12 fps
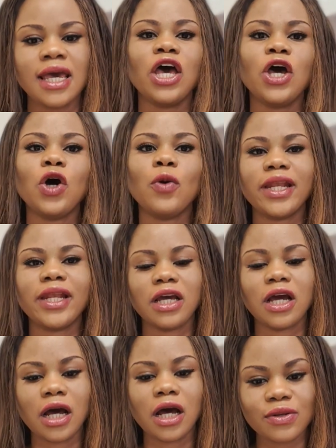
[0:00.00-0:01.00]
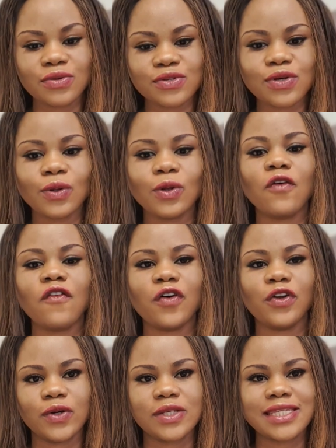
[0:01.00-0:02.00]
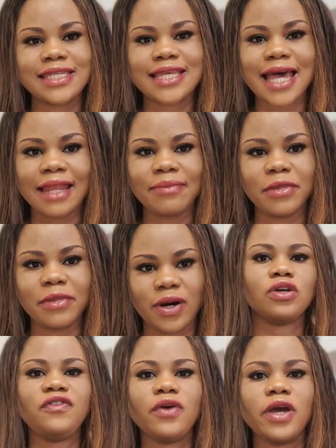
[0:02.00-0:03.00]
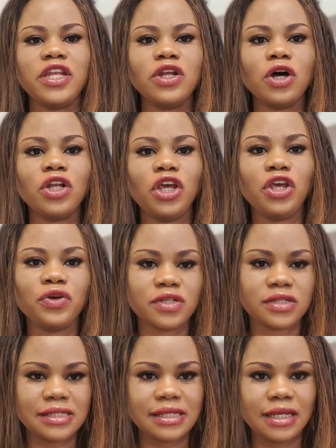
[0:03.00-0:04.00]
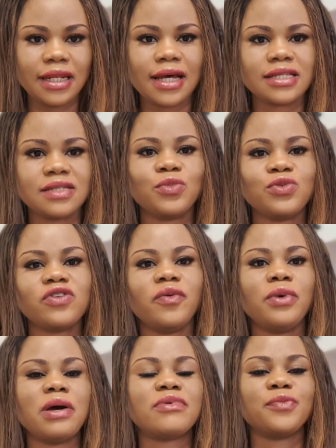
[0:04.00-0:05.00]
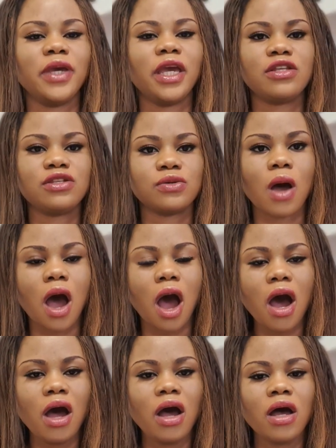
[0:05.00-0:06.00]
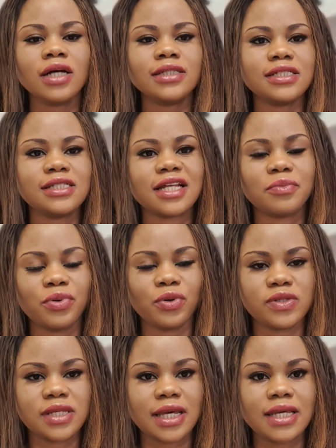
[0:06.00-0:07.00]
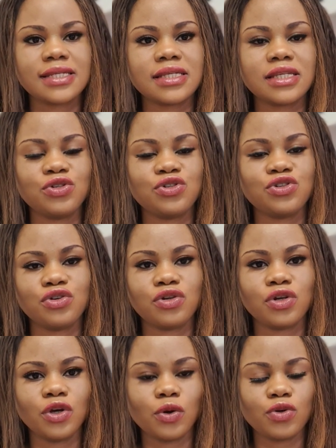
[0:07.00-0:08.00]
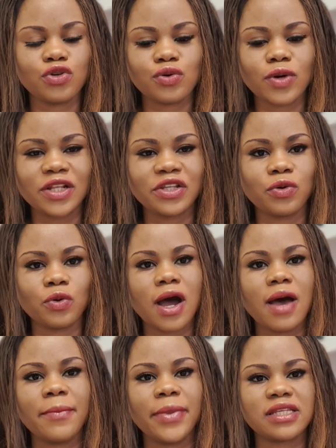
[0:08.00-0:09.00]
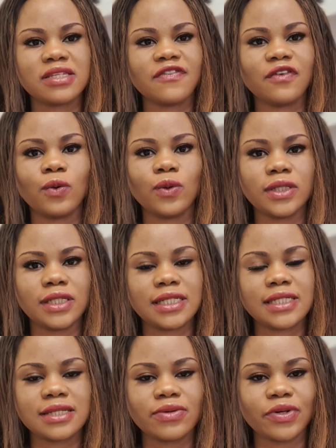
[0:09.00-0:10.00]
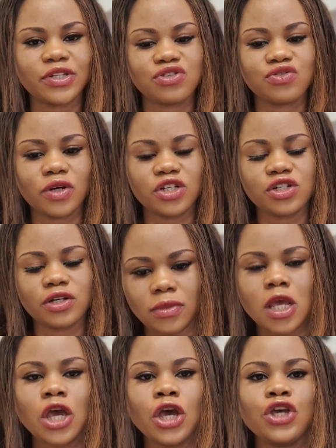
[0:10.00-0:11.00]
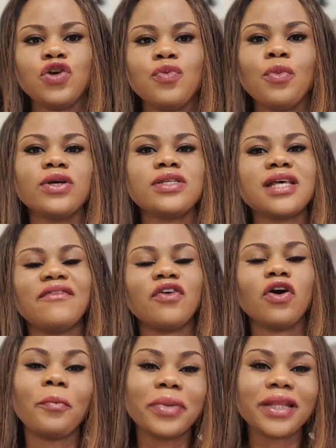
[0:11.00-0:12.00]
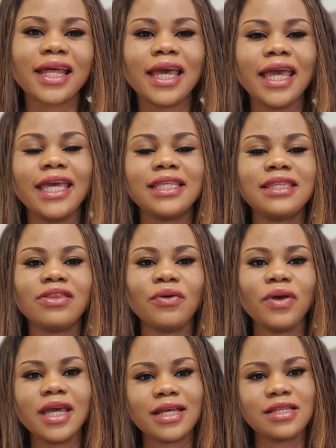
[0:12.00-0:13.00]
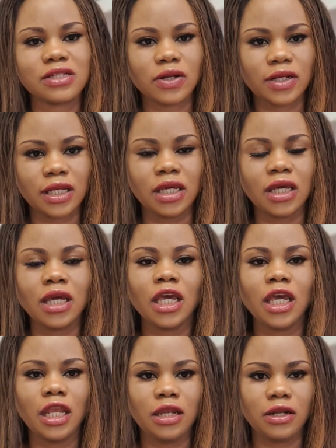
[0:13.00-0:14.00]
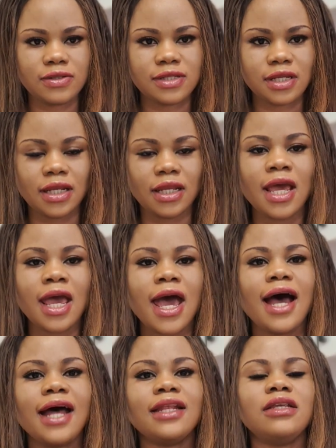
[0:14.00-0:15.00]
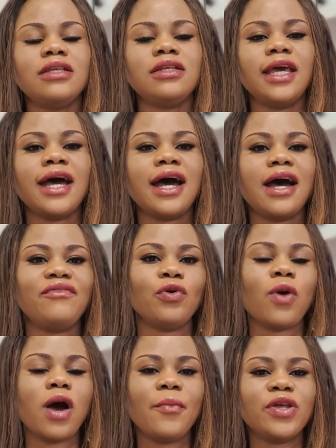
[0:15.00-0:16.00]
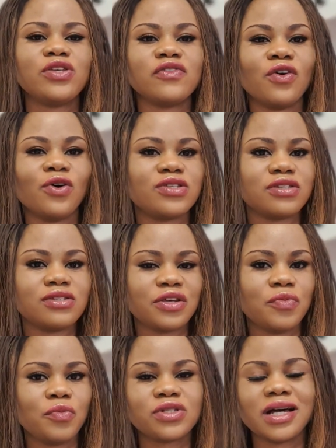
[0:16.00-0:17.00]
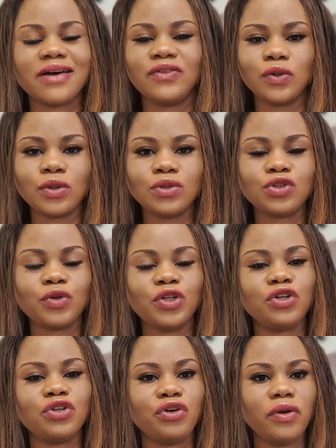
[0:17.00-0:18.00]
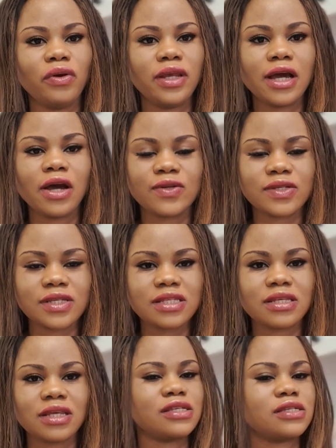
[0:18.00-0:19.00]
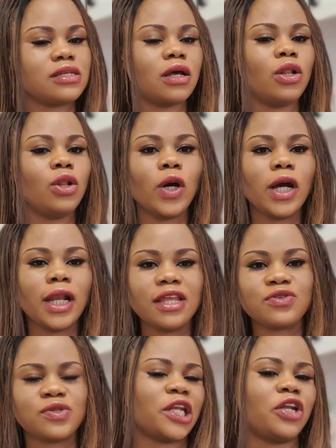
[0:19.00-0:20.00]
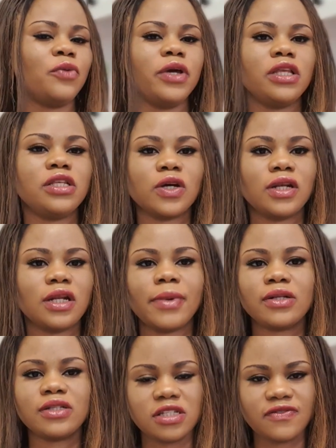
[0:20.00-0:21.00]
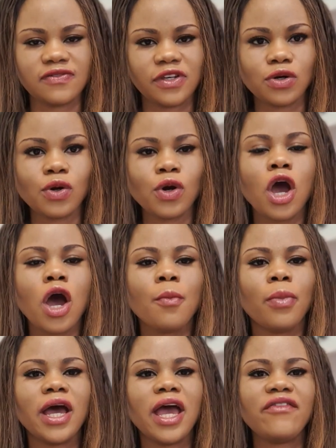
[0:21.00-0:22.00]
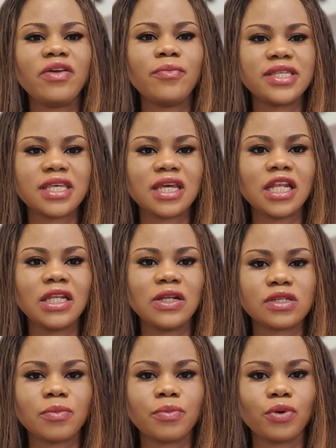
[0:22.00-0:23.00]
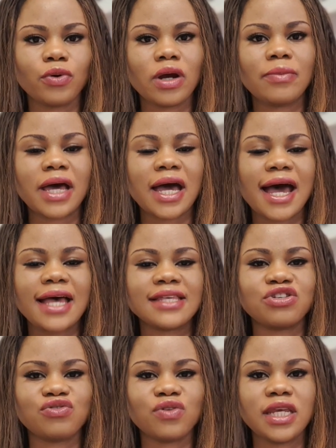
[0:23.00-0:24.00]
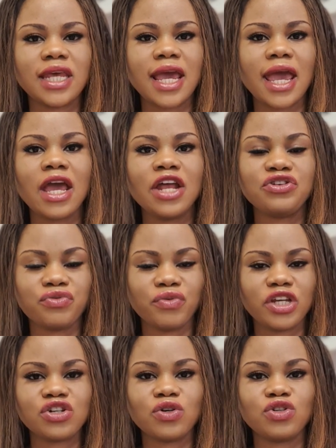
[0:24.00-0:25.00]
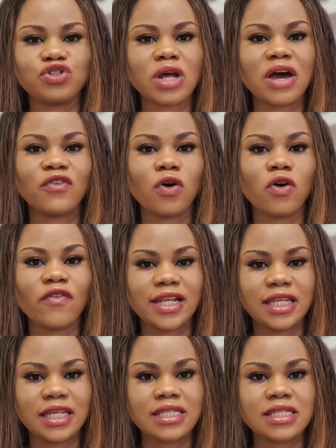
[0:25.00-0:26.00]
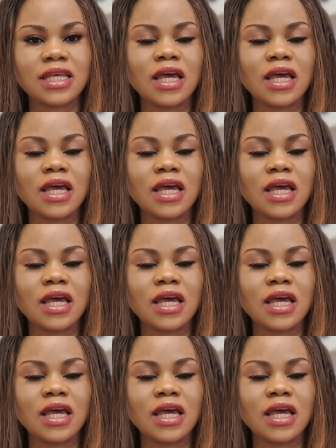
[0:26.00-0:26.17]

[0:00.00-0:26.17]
held by the Council for Nurses and Midwives. If you are a non-EU citizen, as most of the people I'm speaking to are, these are the process you should go through and the requirements for this registration. You must have completed a 3-year study in nursing, and they have requirements of courses that you must have done during your 3-year courses. It's a long list which I cannot be talking about in this video, but every basic nursing program that has a 3-year duration should have covered this,